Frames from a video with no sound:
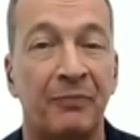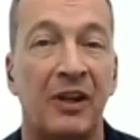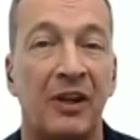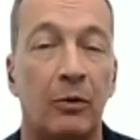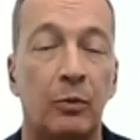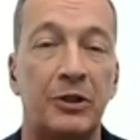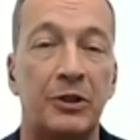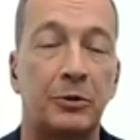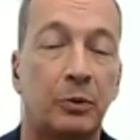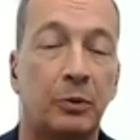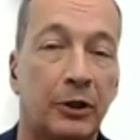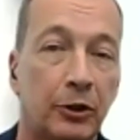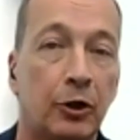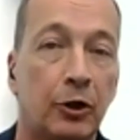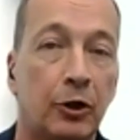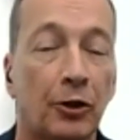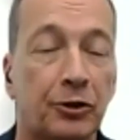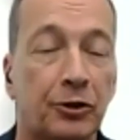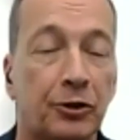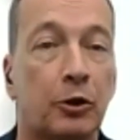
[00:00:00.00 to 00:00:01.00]
which were
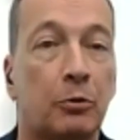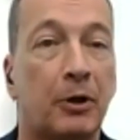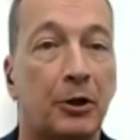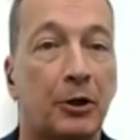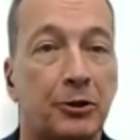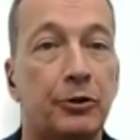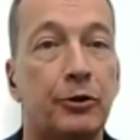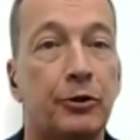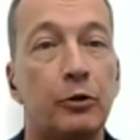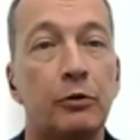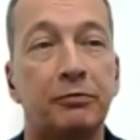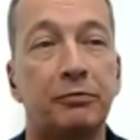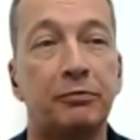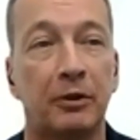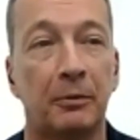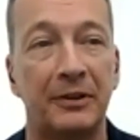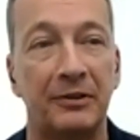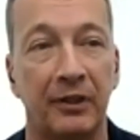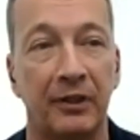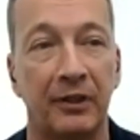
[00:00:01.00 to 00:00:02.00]
not so much new from
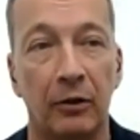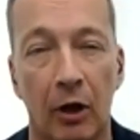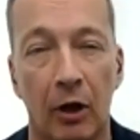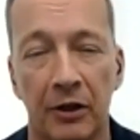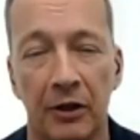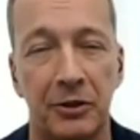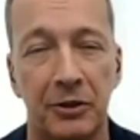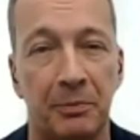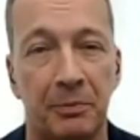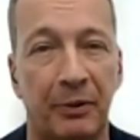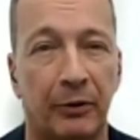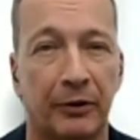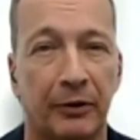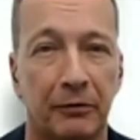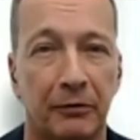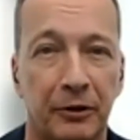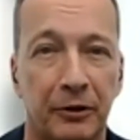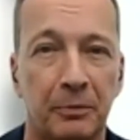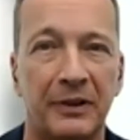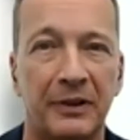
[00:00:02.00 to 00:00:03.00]
a technology point of
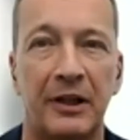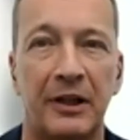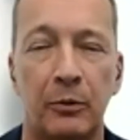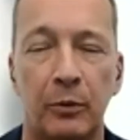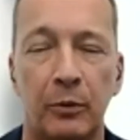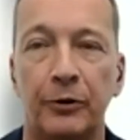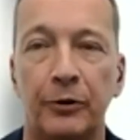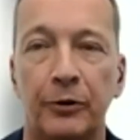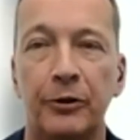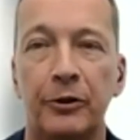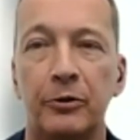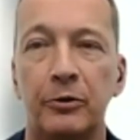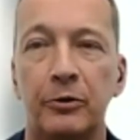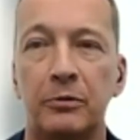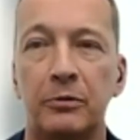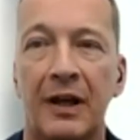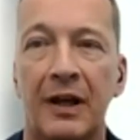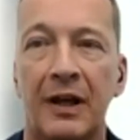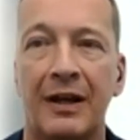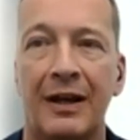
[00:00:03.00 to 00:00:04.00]
view, but they were new
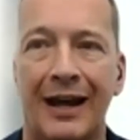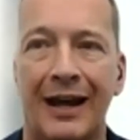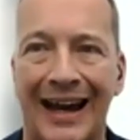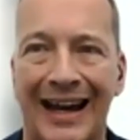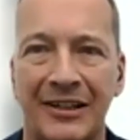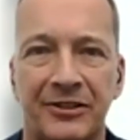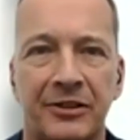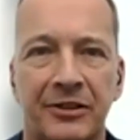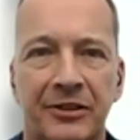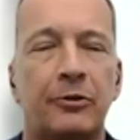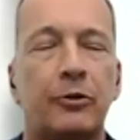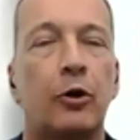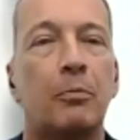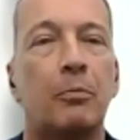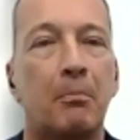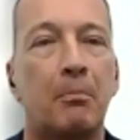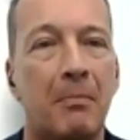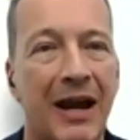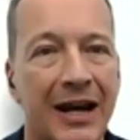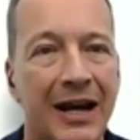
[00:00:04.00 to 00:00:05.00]
as a
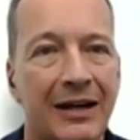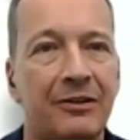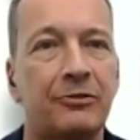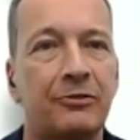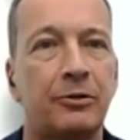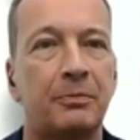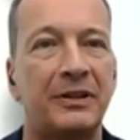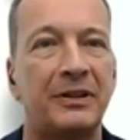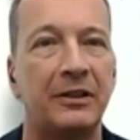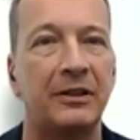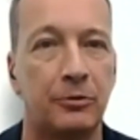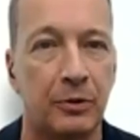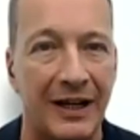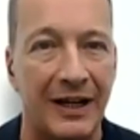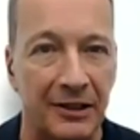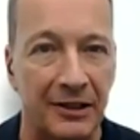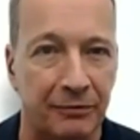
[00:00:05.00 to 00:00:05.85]
domain to be addressed.